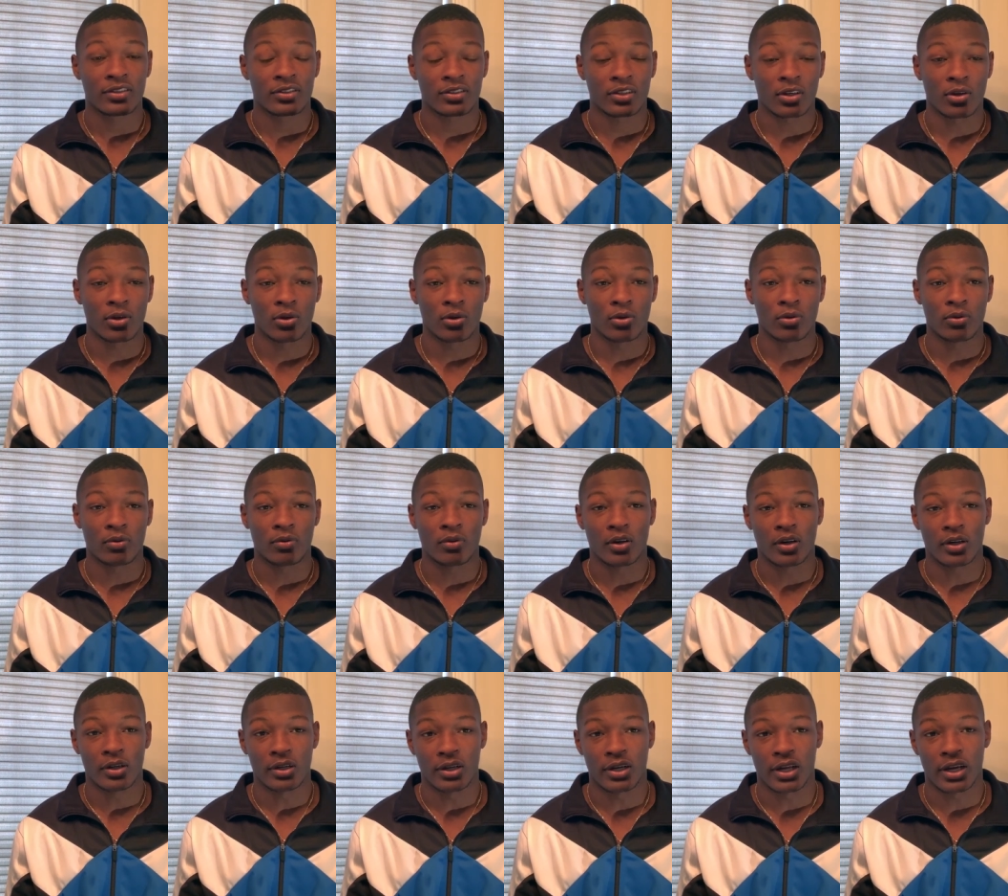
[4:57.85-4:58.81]
So
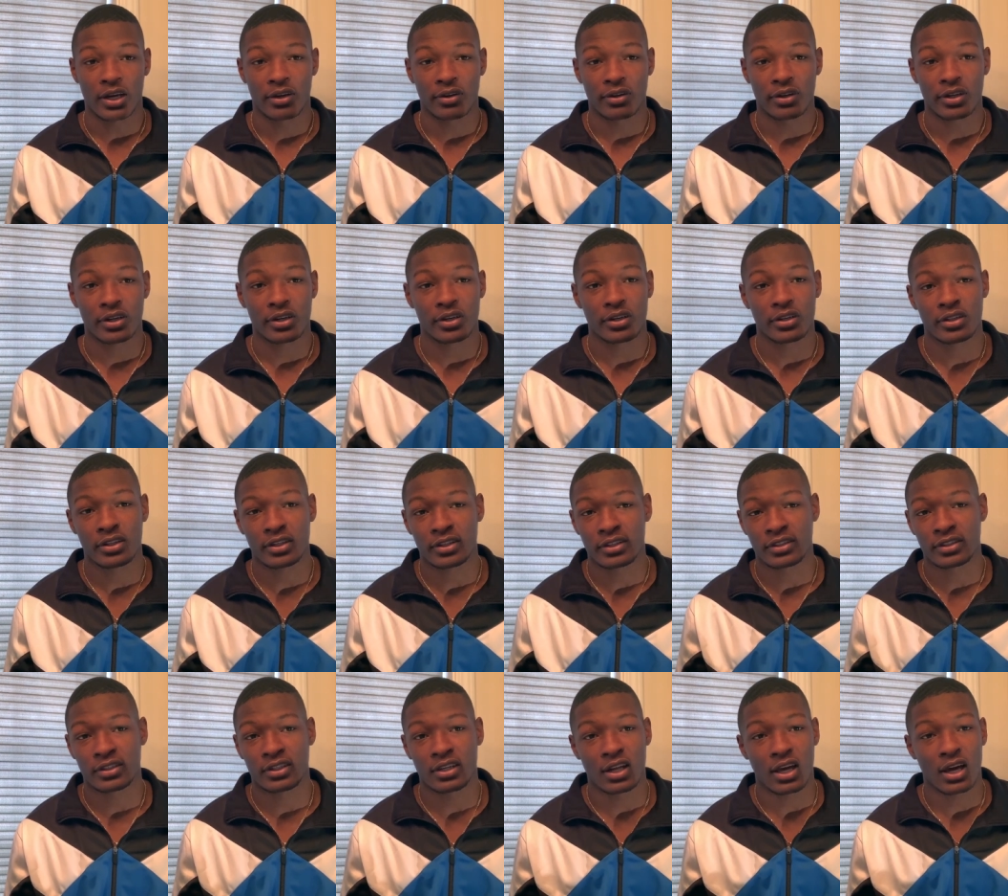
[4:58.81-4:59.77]
down here,
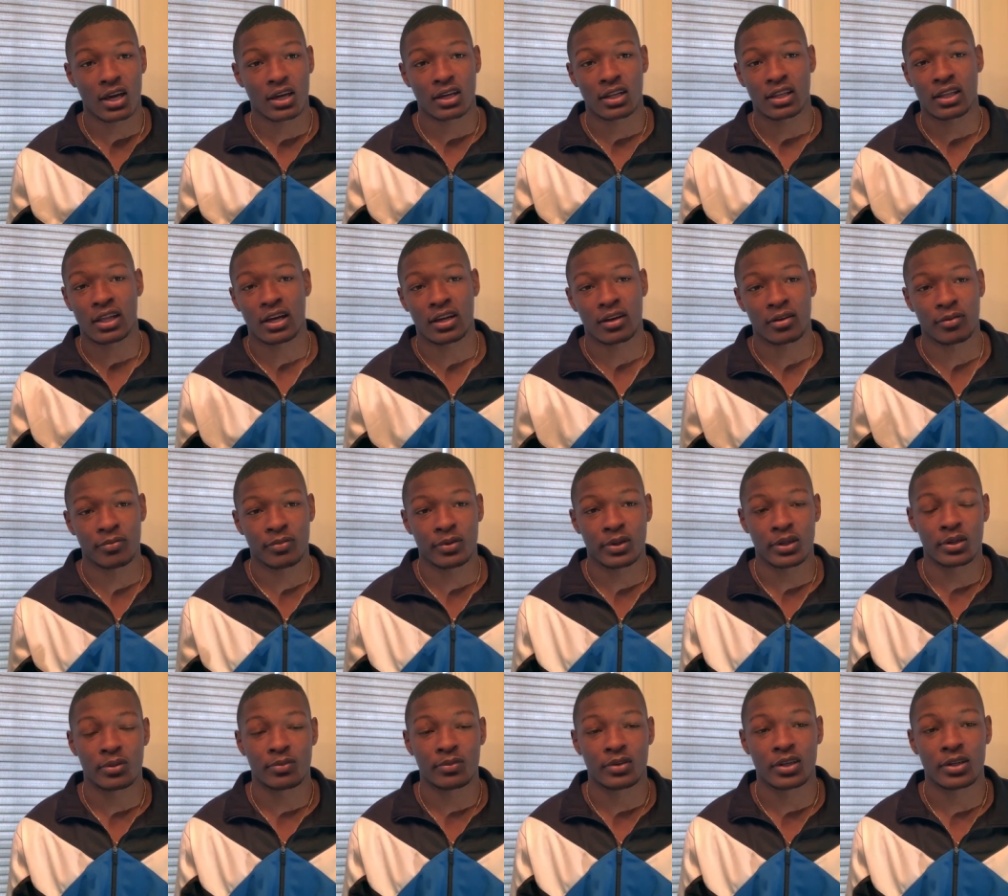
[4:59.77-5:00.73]
there's not a lot of
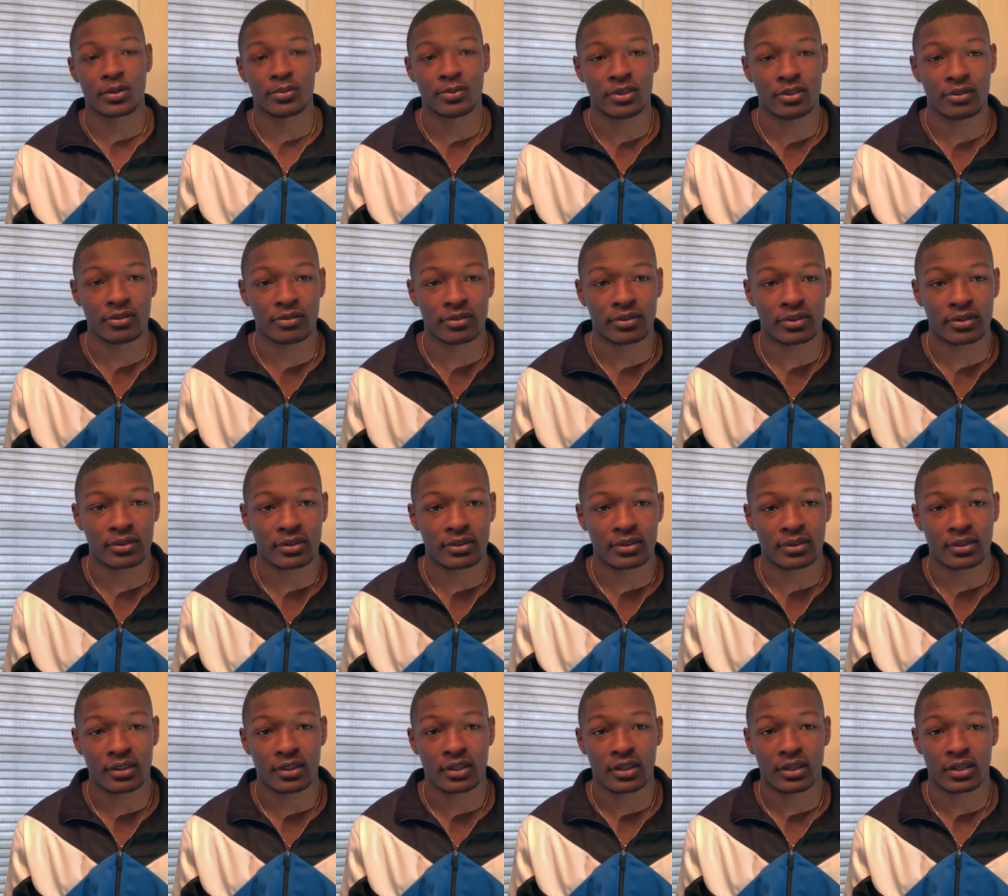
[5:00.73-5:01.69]
BMWs.
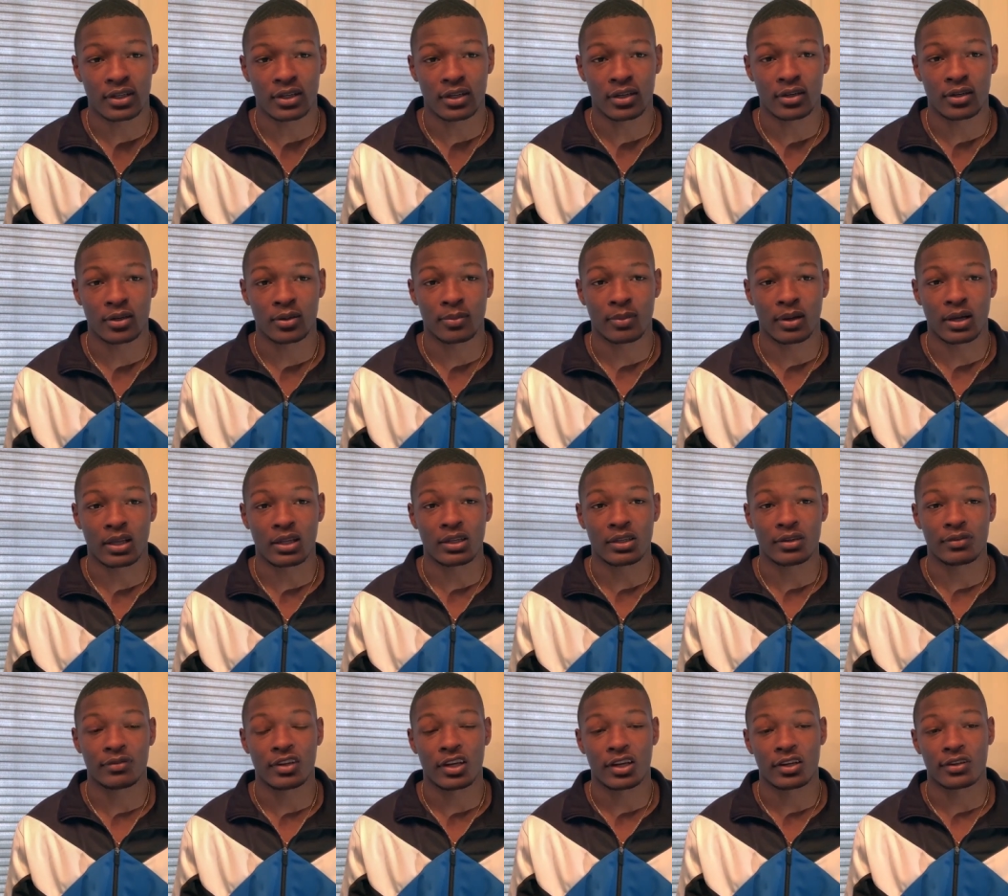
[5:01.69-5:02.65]
Um, I
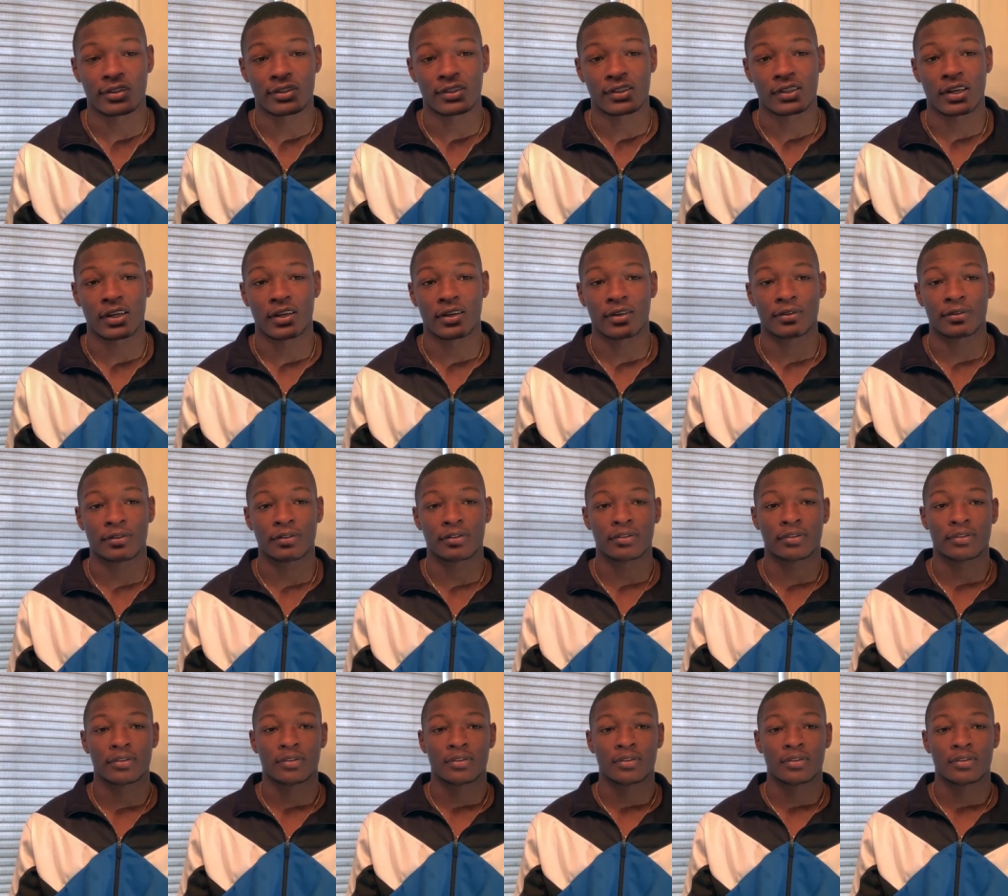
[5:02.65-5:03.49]
live down south.